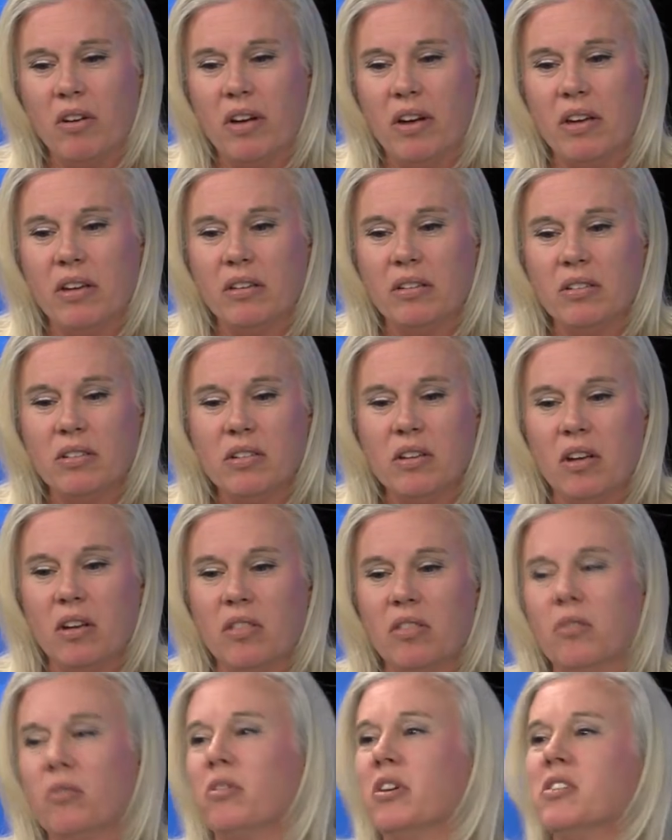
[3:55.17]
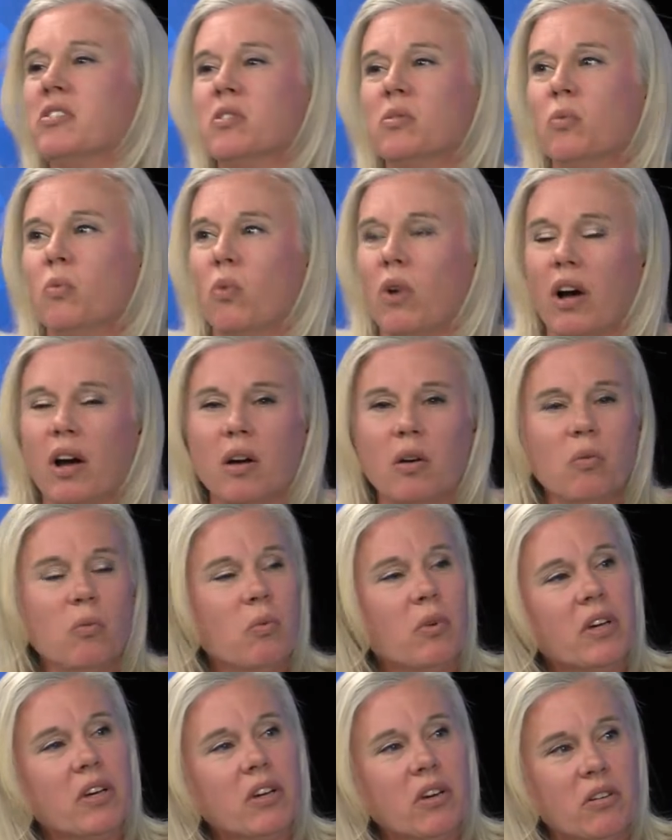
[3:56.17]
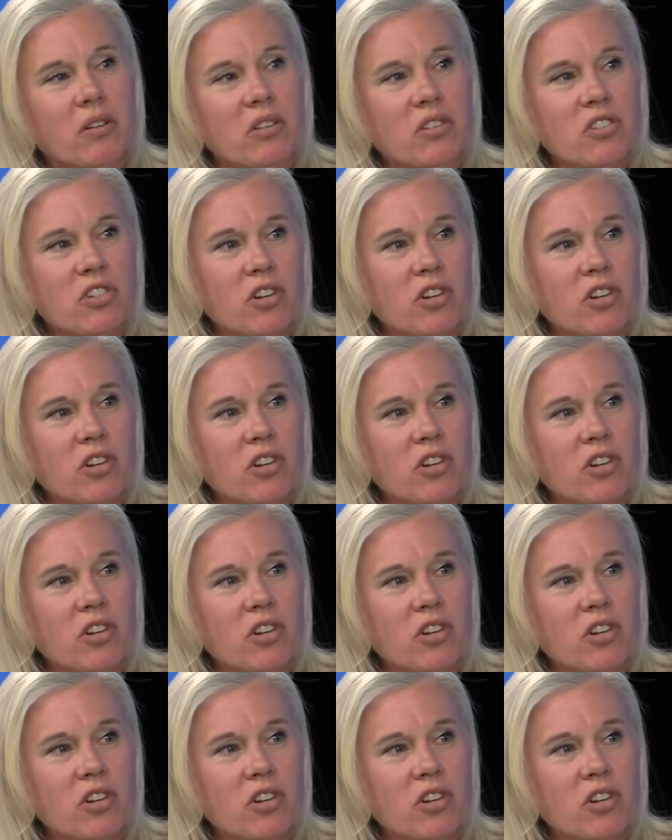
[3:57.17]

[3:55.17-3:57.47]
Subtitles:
and the reason why we go to